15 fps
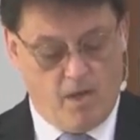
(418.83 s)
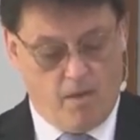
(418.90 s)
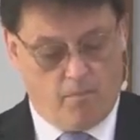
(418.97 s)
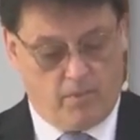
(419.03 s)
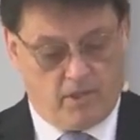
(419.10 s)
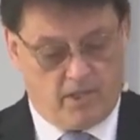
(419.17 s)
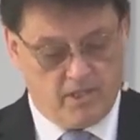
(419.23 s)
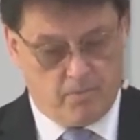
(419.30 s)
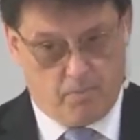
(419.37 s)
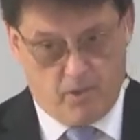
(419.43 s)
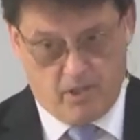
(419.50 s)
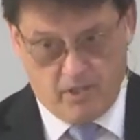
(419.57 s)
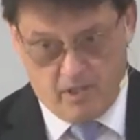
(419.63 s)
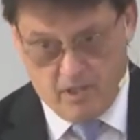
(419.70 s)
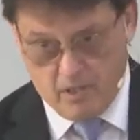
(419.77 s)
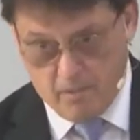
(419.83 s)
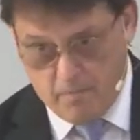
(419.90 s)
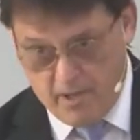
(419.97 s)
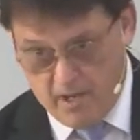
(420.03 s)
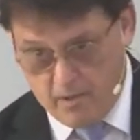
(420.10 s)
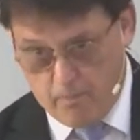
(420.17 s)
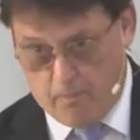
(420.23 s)
But let's put it into
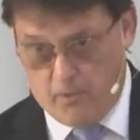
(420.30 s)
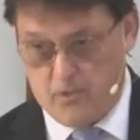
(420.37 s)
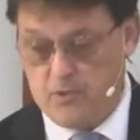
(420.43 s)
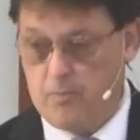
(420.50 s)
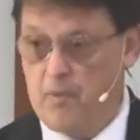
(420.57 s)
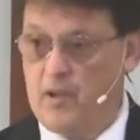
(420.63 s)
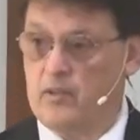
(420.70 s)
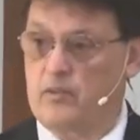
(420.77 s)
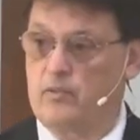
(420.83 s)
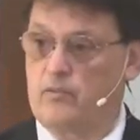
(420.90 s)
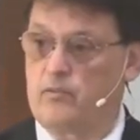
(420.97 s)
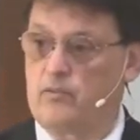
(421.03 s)
better perspective.